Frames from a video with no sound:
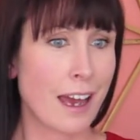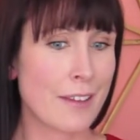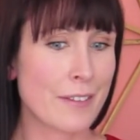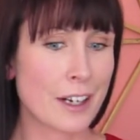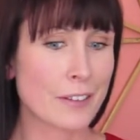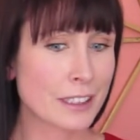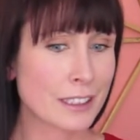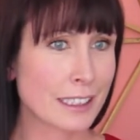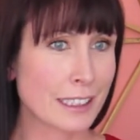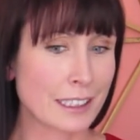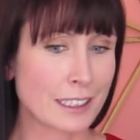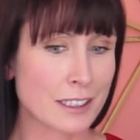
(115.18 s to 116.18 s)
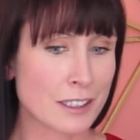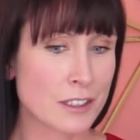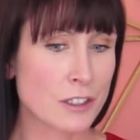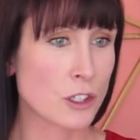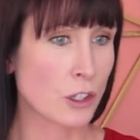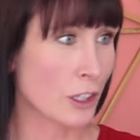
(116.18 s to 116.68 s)
And that really
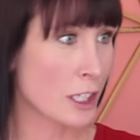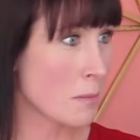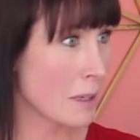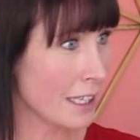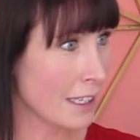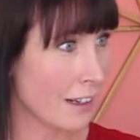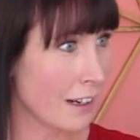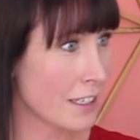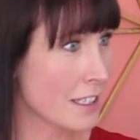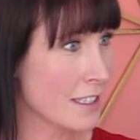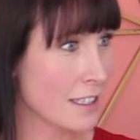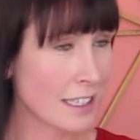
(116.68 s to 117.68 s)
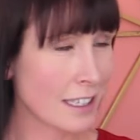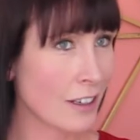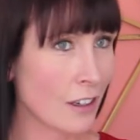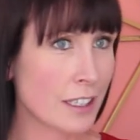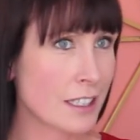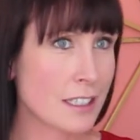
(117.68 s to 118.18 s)
shocked me. I just
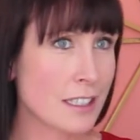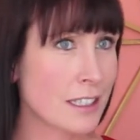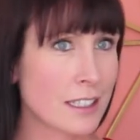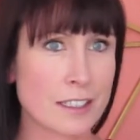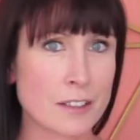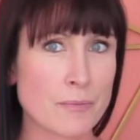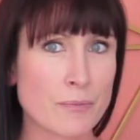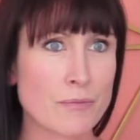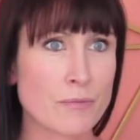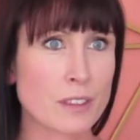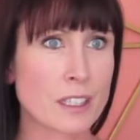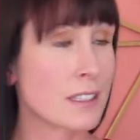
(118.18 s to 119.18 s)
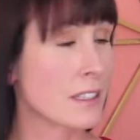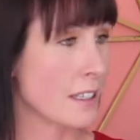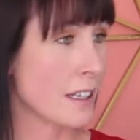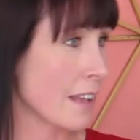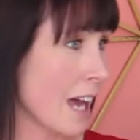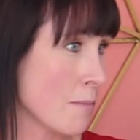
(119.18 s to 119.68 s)
didn't
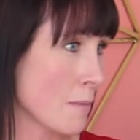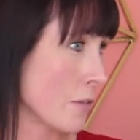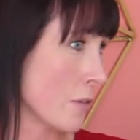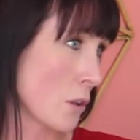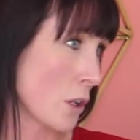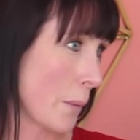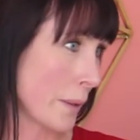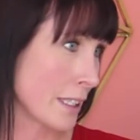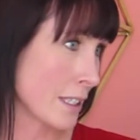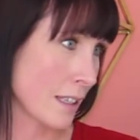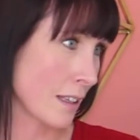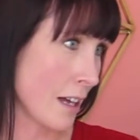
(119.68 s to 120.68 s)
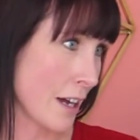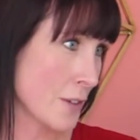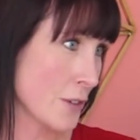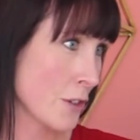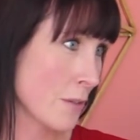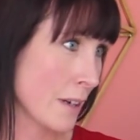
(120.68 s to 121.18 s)
consider that before going into the
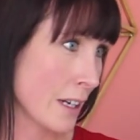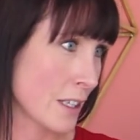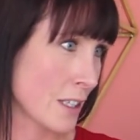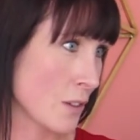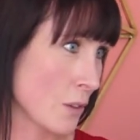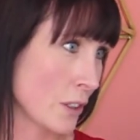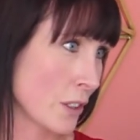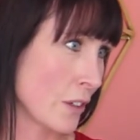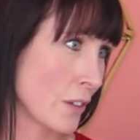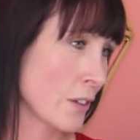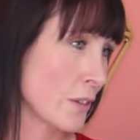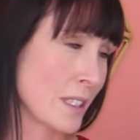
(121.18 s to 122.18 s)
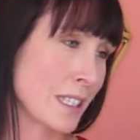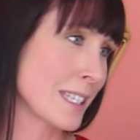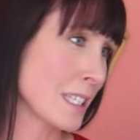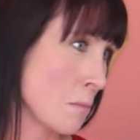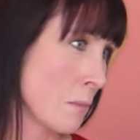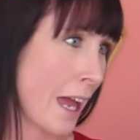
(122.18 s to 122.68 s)
classroom. I just thought, there was
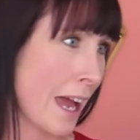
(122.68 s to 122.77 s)
lesson